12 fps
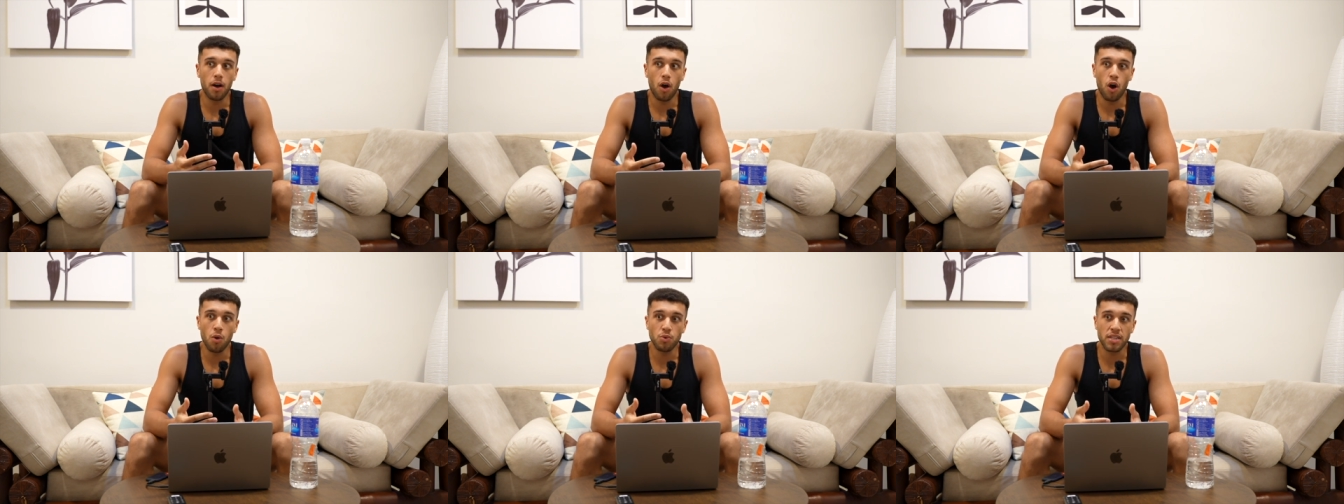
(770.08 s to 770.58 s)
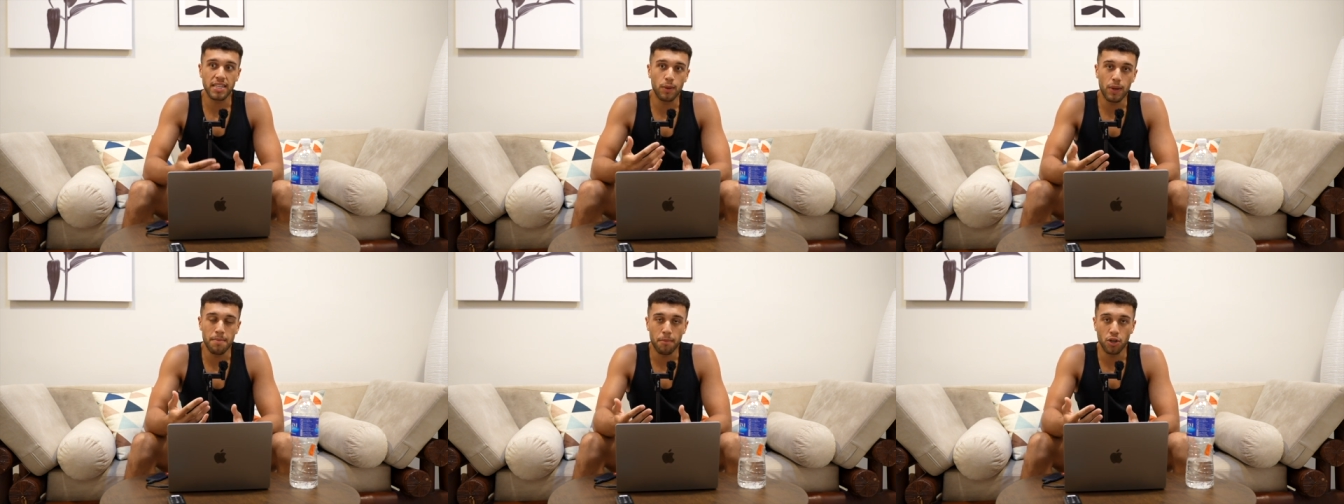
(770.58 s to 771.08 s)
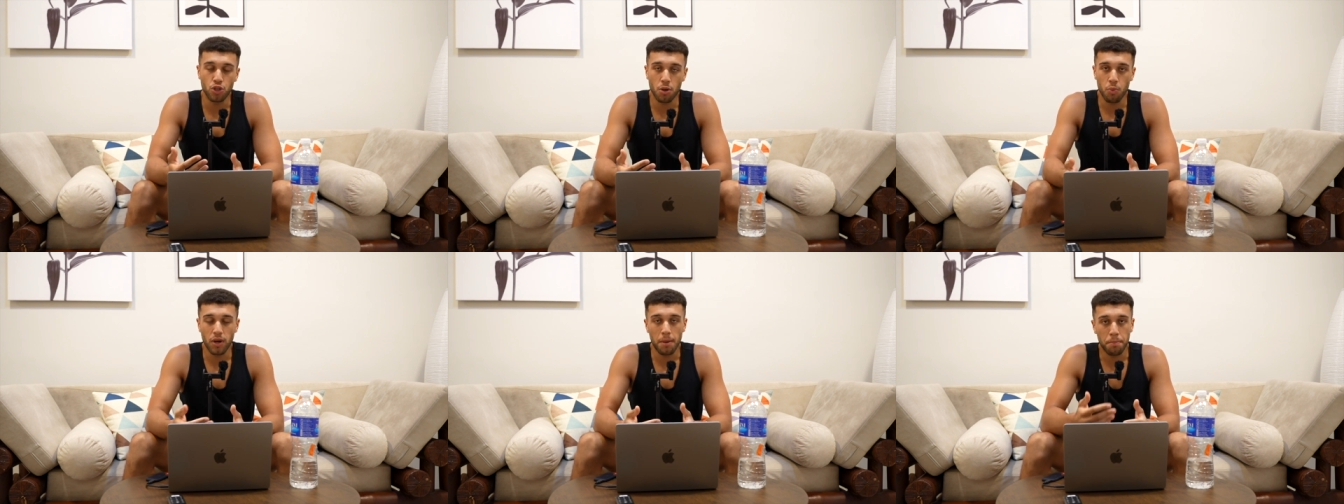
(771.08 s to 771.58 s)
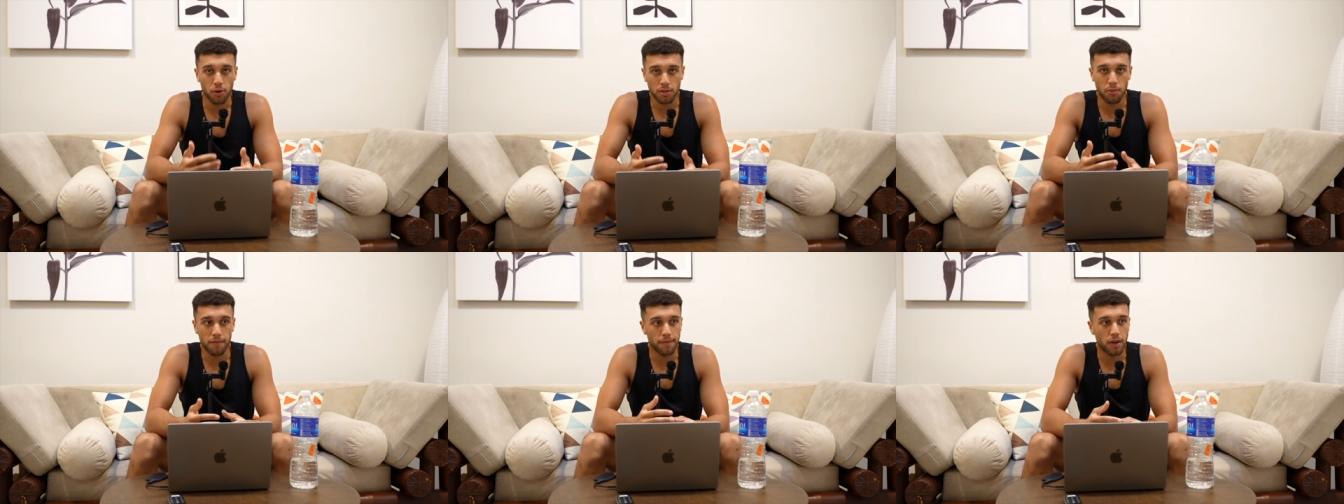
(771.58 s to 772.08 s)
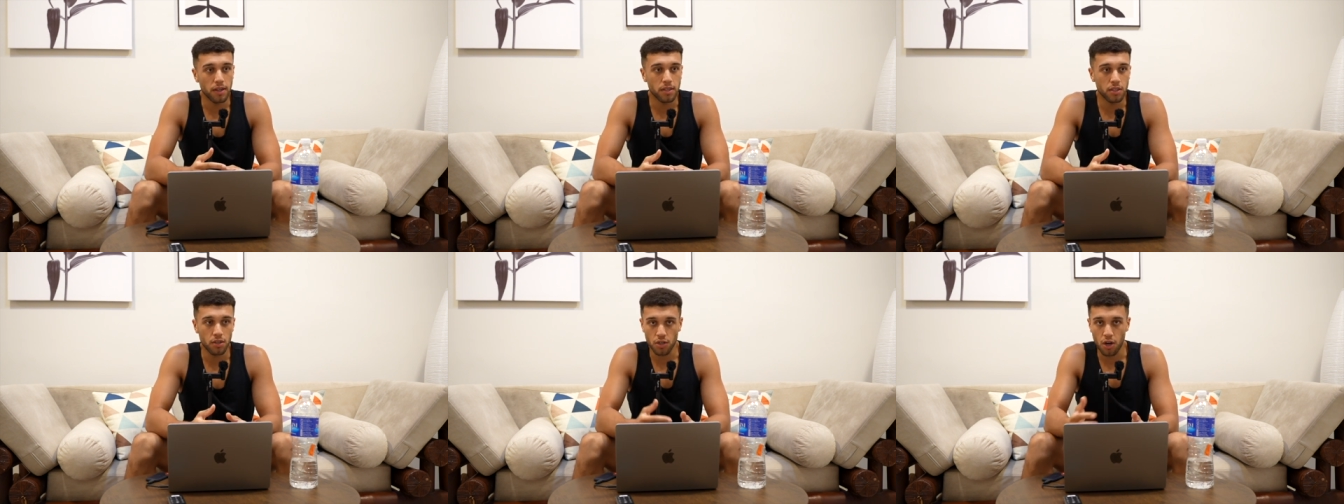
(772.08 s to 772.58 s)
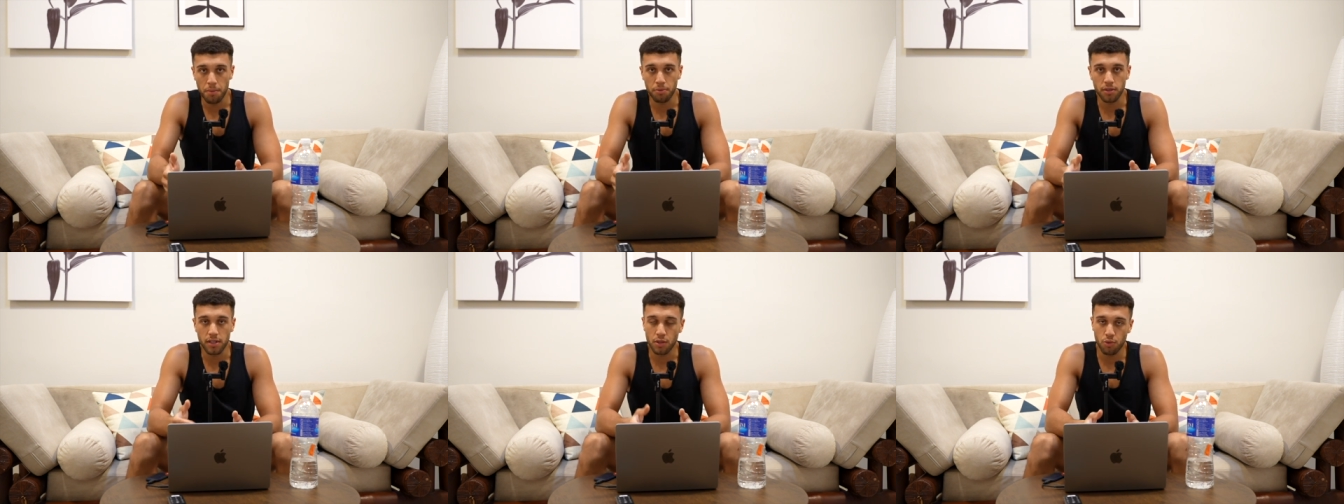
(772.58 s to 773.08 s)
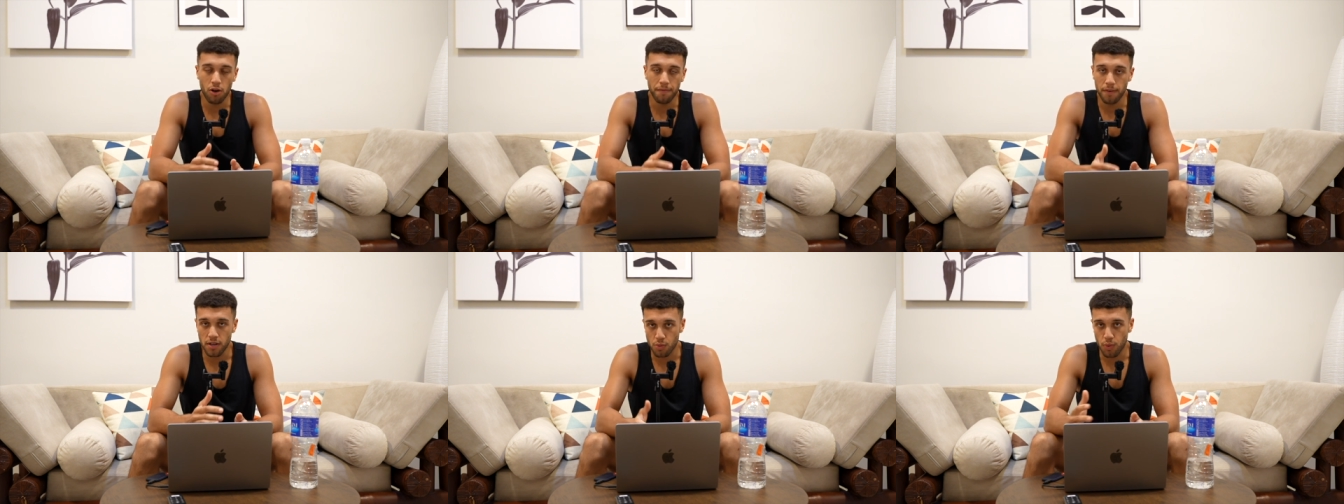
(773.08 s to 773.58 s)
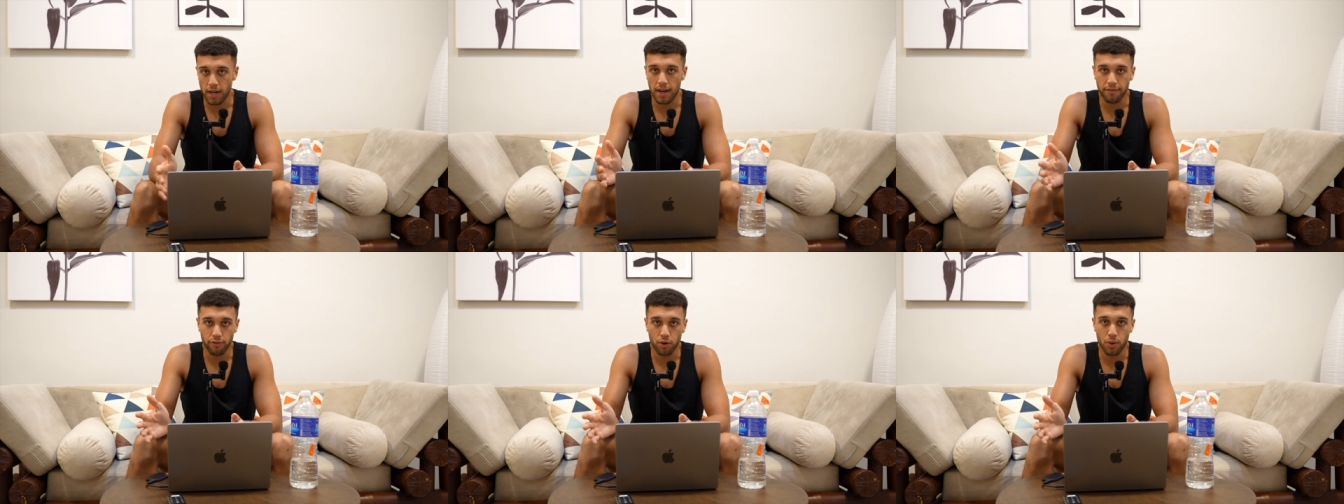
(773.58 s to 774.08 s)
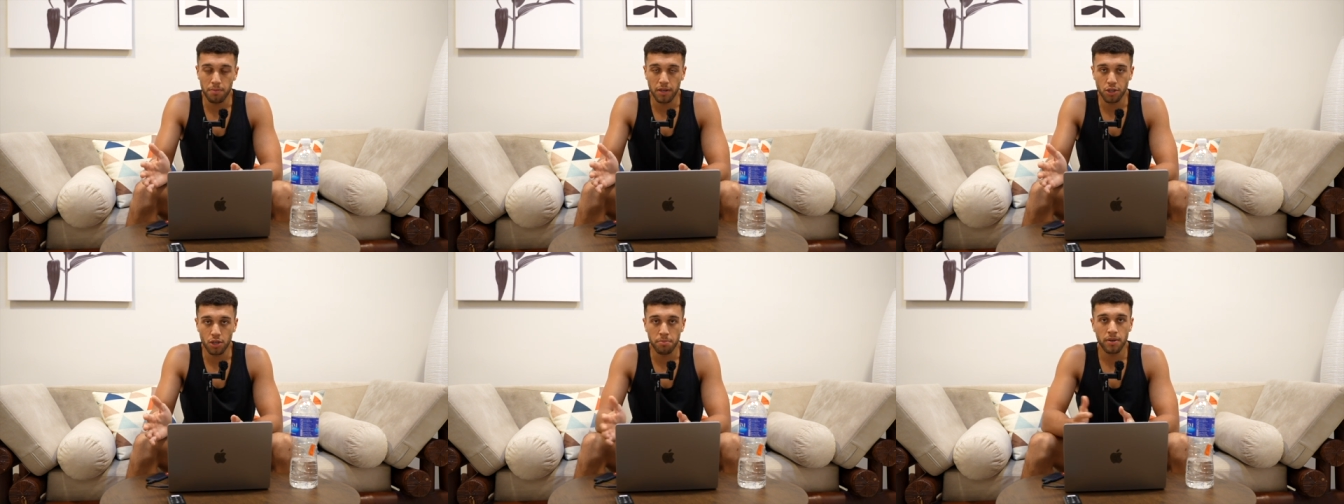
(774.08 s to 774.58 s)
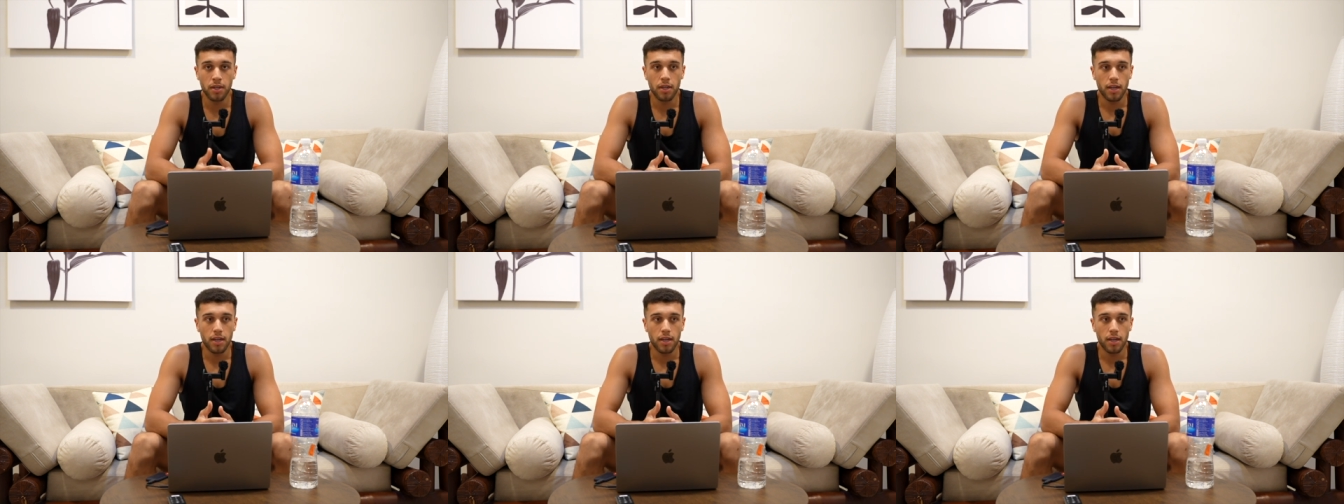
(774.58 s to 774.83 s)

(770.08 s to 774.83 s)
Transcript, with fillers: I was still in my job when I booked my flight to Cyprus. That's where I first went after I quit my job.